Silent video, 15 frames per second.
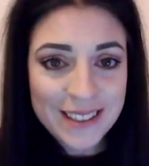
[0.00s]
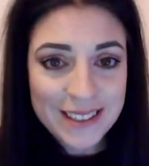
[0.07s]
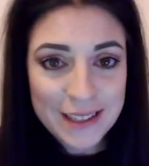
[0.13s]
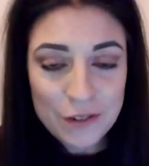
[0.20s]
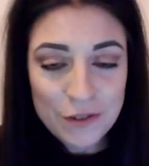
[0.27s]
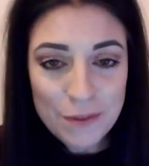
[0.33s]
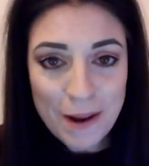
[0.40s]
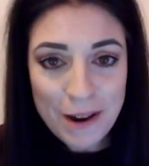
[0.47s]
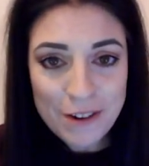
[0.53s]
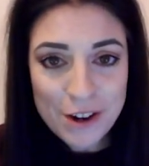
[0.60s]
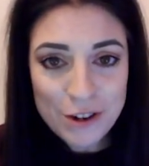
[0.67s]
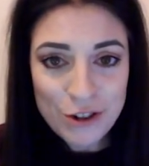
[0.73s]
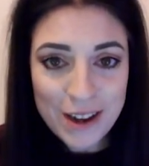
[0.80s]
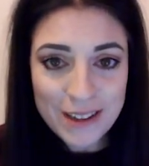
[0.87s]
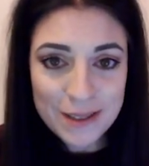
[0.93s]
silver barrier
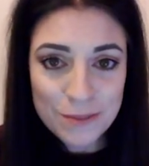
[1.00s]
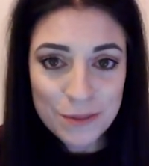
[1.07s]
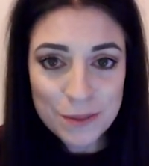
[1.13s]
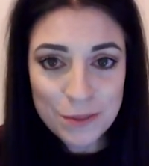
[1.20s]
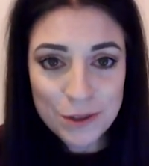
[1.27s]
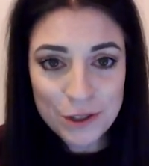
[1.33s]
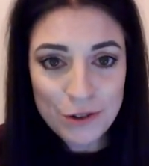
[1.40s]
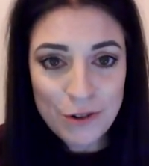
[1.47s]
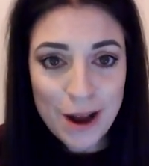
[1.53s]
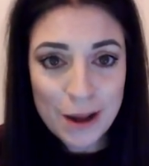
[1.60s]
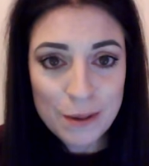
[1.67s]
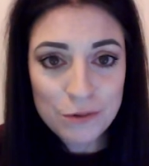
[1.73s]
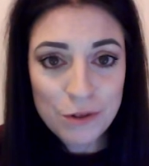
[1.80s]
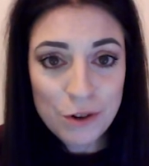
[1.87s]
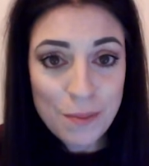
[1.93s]
dressing was
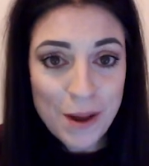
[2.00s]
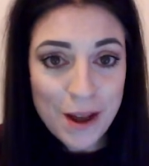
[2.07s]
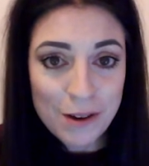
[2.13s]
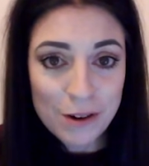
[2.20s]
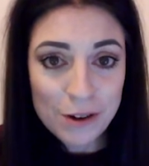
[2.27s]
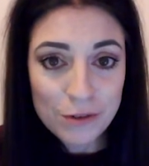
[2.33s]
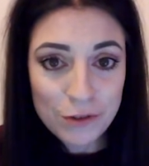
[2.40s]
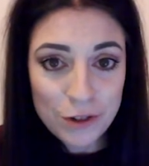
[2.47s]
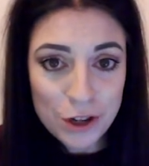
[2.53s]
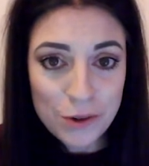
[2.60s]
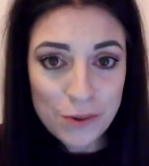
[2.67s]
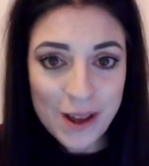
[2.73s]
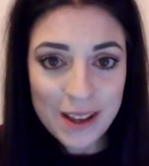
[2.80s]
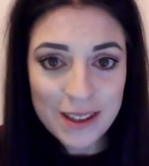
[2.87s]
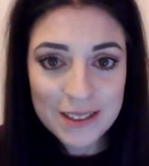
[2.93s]
prescribed for a period of two
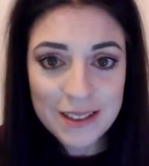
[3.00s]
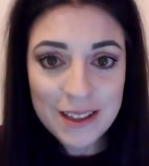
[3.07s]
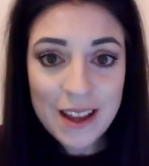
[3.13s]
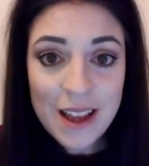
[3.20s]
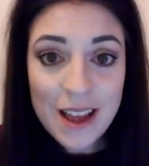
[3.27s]
weeks,